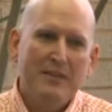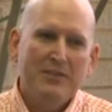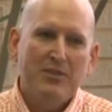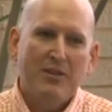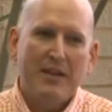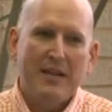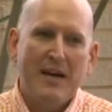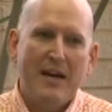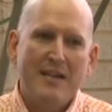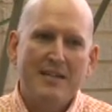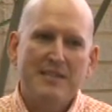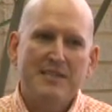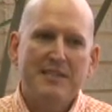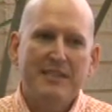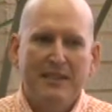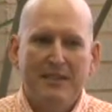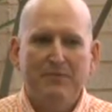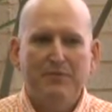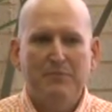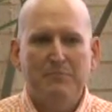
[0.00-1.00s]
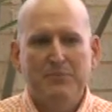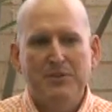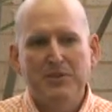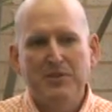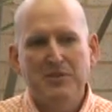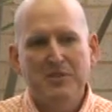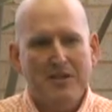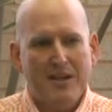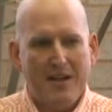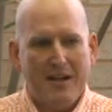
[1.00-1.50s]
So I kind of see it from
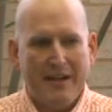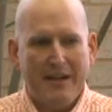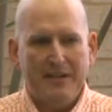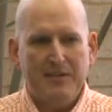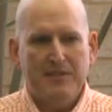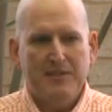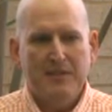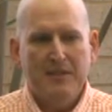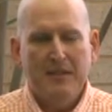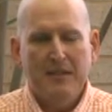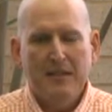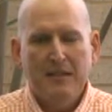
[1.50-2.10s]
two sides.